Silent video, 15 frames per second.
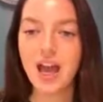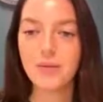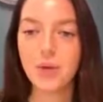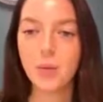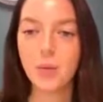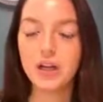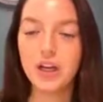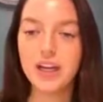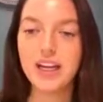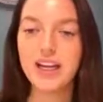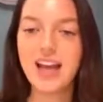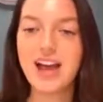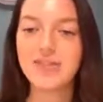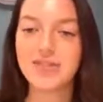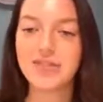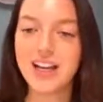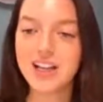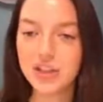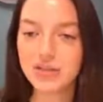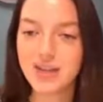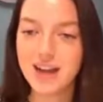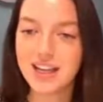We're looking at
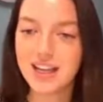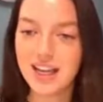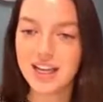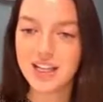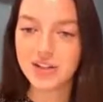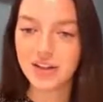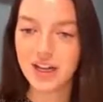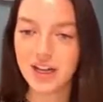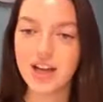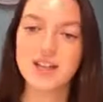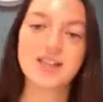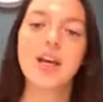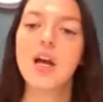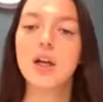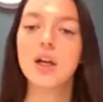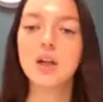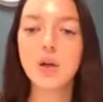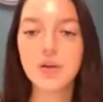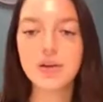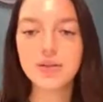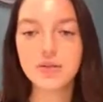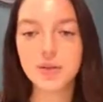financial regulator alerts,
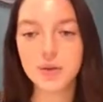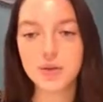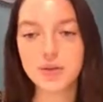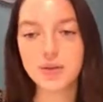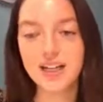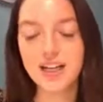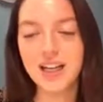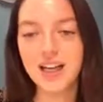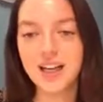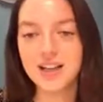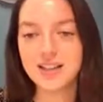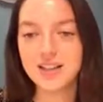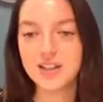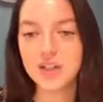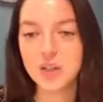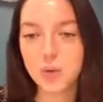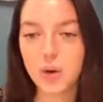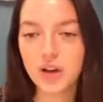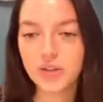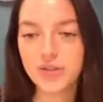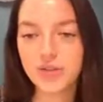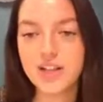law enforcement alerts,
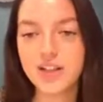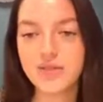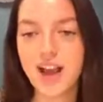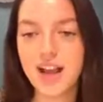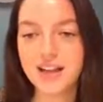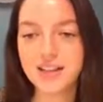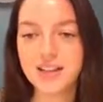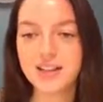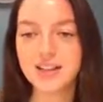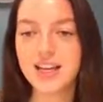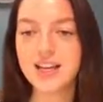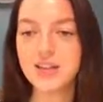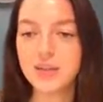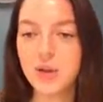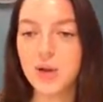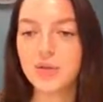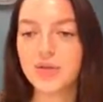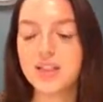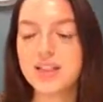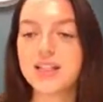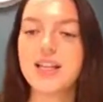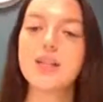disqualified directors,
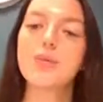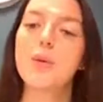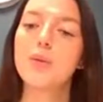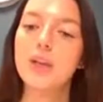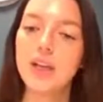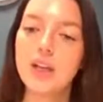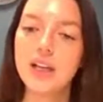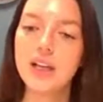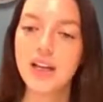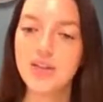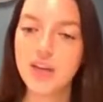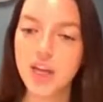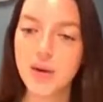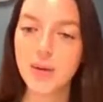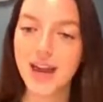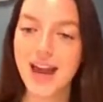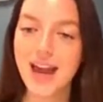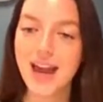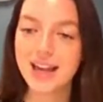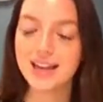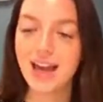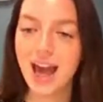insolvencies when we're looking at the
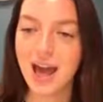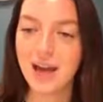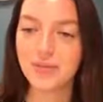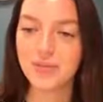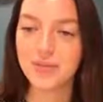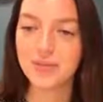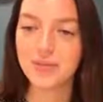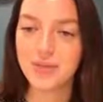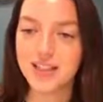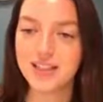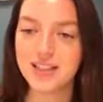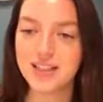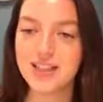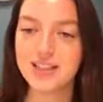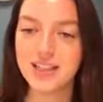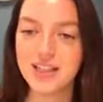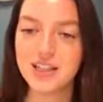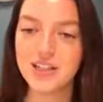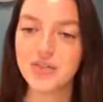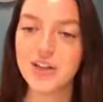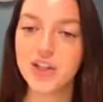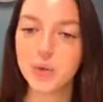UK businesses
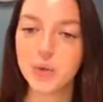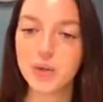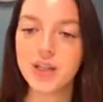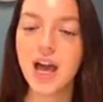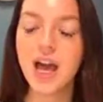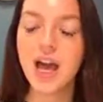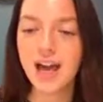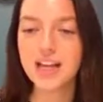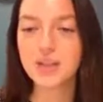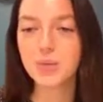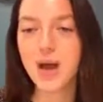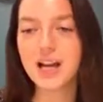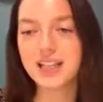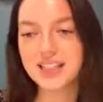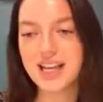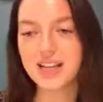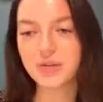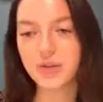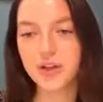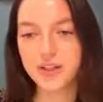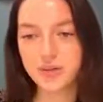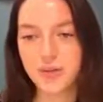and individuals, as well as
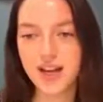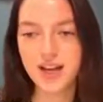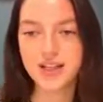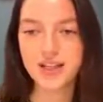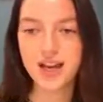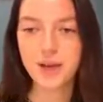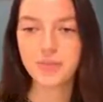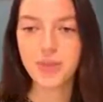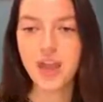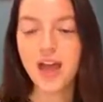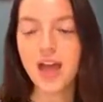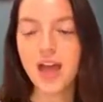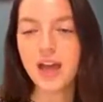adverse media.